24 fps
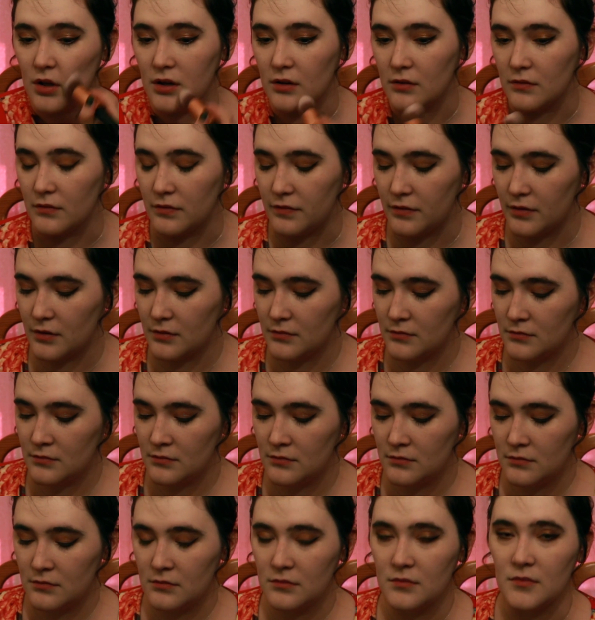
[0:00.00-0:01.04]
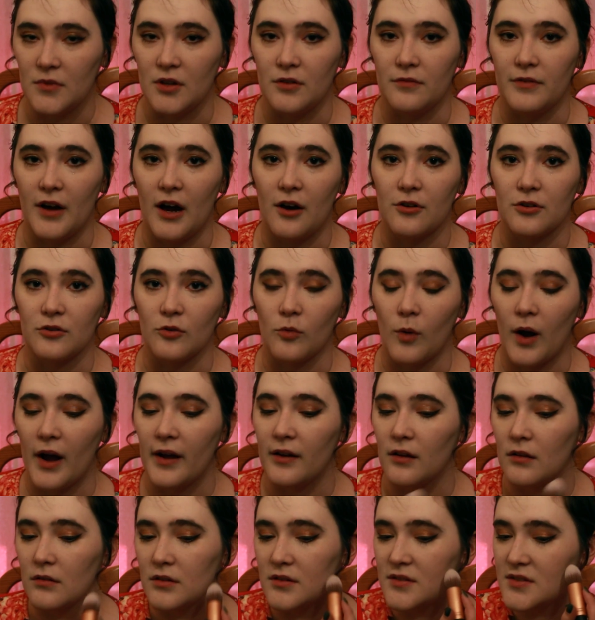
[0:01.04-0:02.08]
of Outer
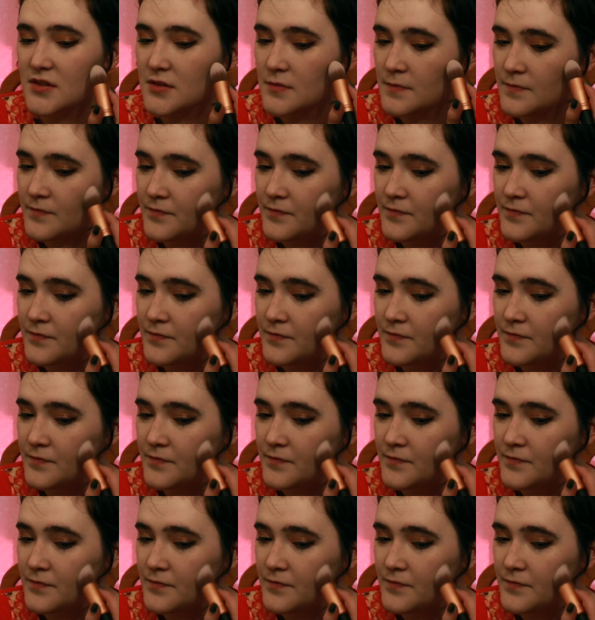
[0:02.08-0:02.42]
Wilds.